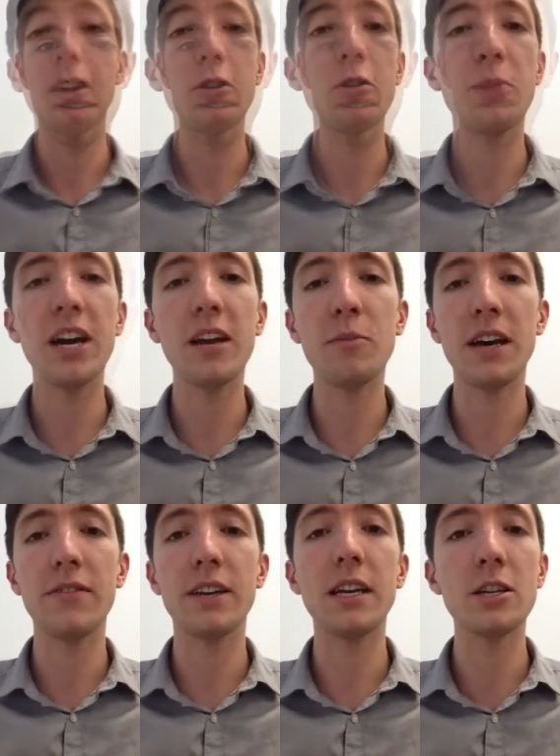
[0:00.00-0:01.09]
Your pain may
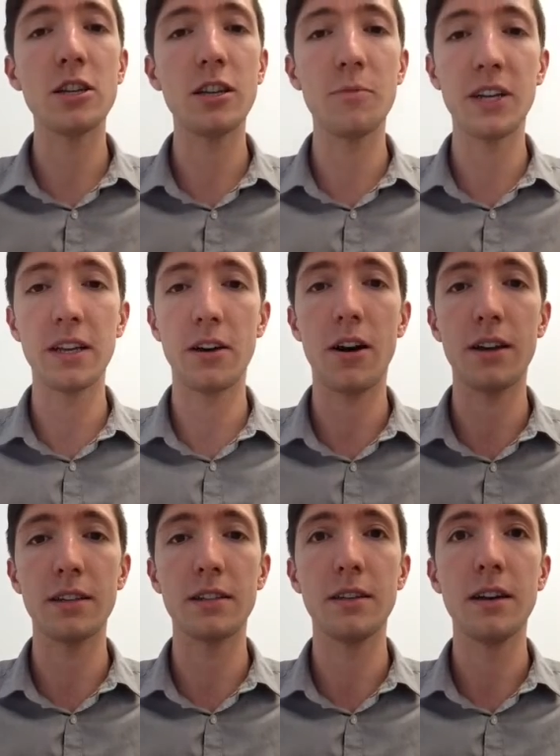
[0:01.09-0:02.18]
have initially been
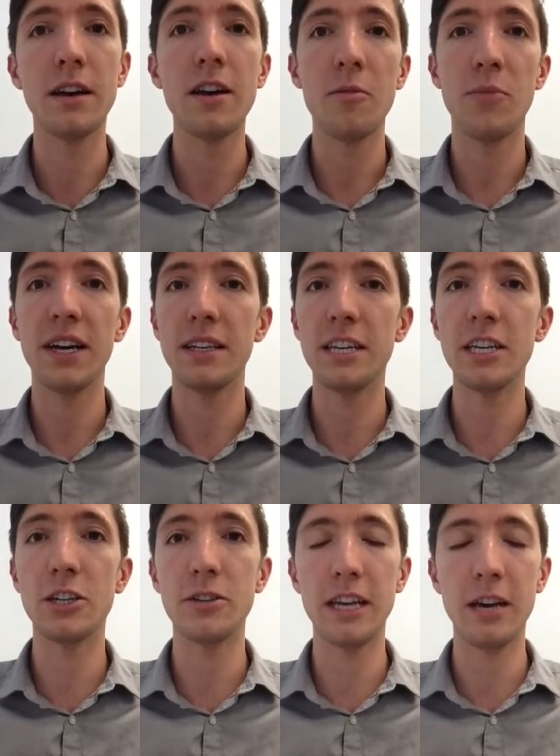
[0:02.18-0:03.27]
caused by
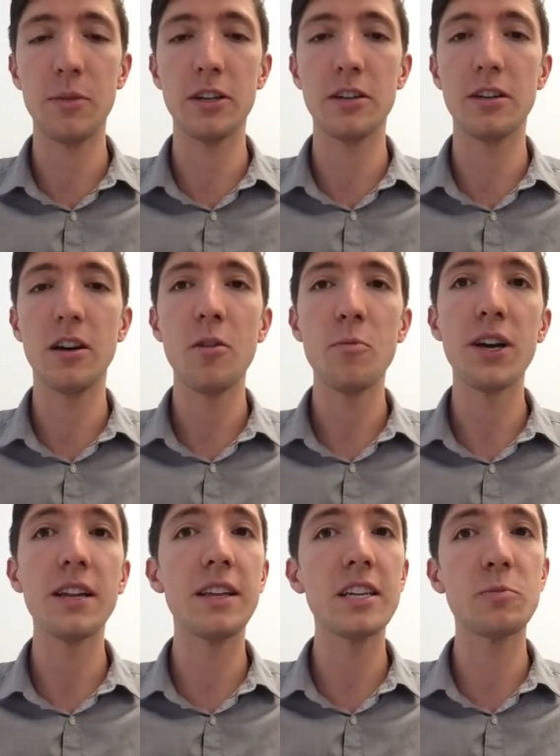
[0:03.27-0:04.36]
tissue damage, but
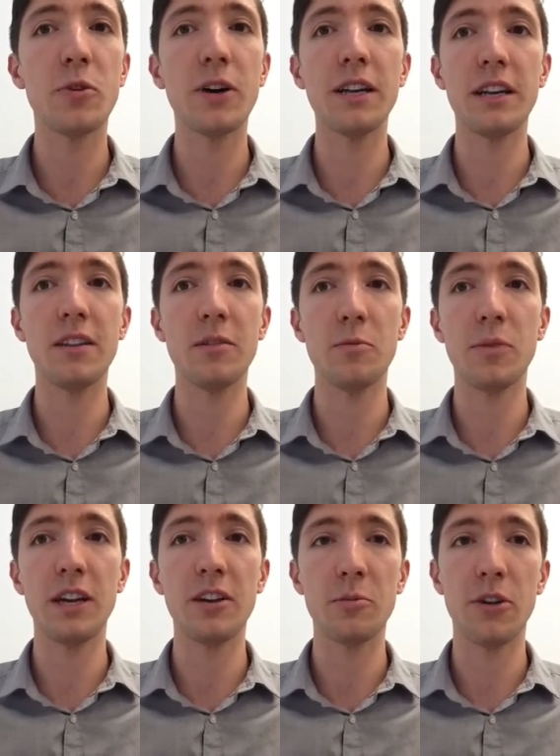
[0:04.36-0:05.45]
at this point
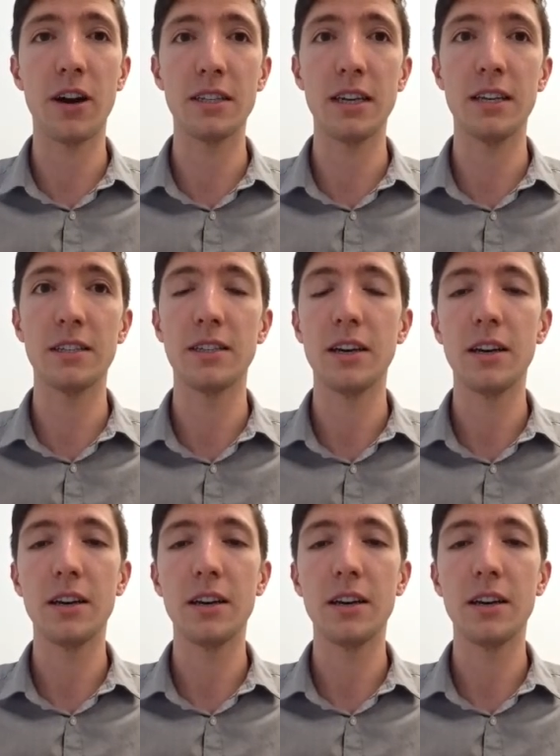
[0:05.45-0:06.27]
in your process,